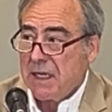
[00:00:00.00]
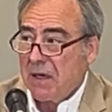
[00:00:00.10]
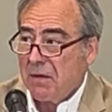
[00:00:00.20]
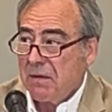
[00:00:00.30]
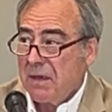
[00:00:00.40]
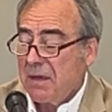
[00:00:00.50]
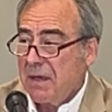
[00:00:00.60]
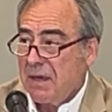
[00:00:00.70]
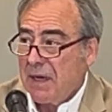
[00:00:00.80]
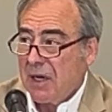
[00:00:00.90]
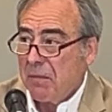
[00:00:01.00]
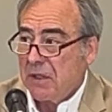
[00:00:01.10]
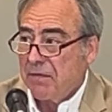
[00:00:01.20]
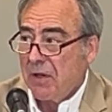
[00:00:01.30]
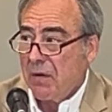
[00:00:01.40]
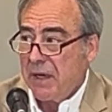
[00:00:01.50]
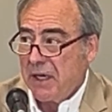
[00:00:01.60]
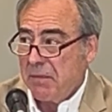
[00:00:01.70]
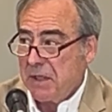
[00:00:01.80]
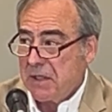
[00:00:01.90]
how much flow had
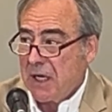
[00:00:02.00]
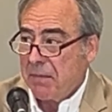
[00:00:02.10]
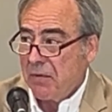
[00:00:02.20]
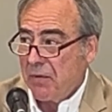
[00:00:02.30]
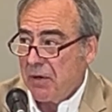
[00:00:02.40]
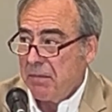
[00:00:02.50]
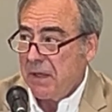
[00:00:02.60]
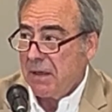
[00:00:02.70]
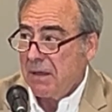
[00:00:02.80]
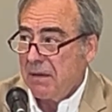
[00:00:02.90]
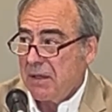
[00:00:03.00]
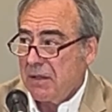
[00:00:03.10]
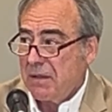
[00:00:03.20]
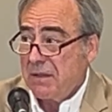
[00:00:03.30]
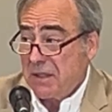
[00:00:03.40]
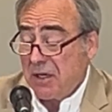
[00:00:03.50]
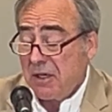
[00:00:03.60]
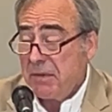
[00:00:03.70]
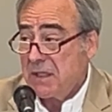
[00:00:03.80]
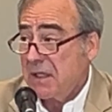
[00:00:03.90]
to be stopped in order to be considered to
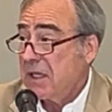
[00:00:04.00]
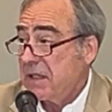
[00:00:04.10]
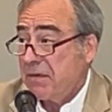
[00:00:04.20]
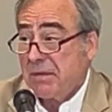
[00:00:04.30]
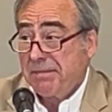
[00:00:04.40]
be successful.